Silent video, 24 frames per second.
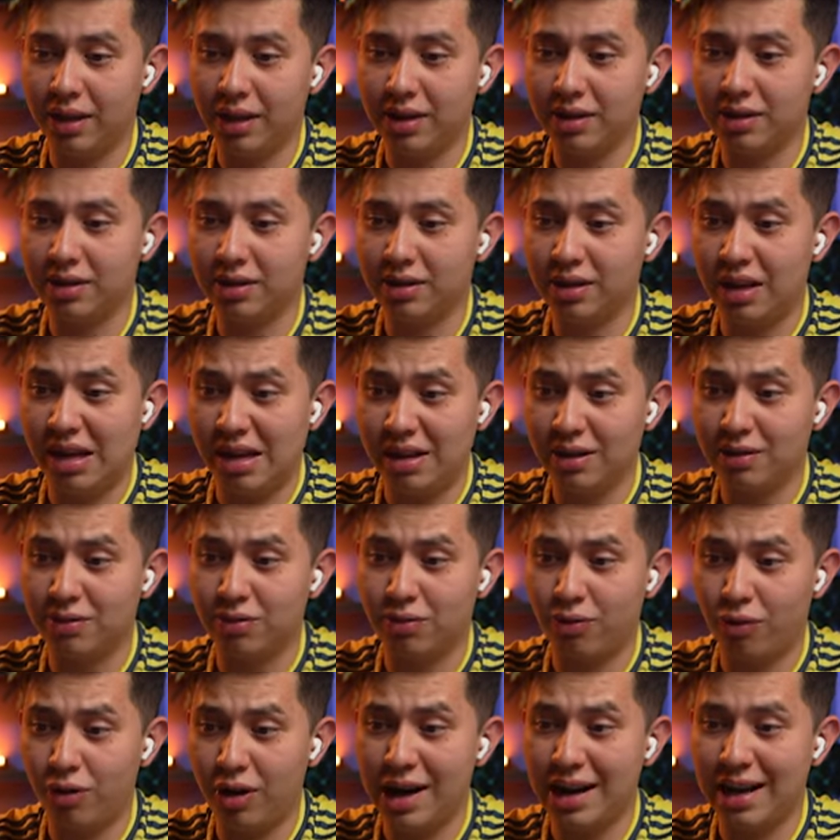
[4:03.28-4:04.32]
this is
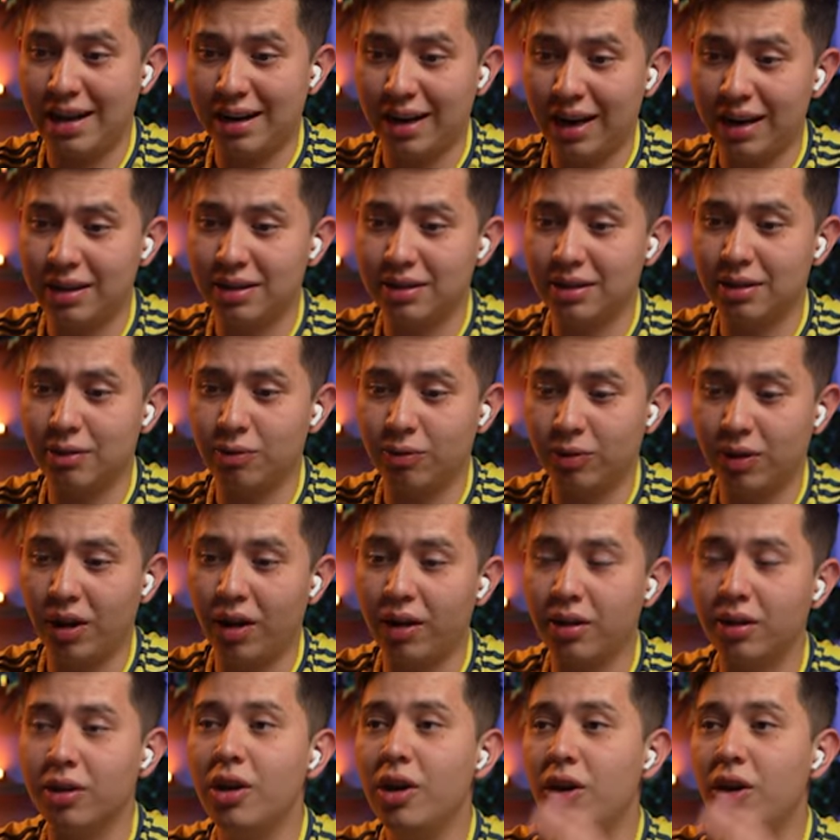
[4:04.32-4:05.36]
really nicely done.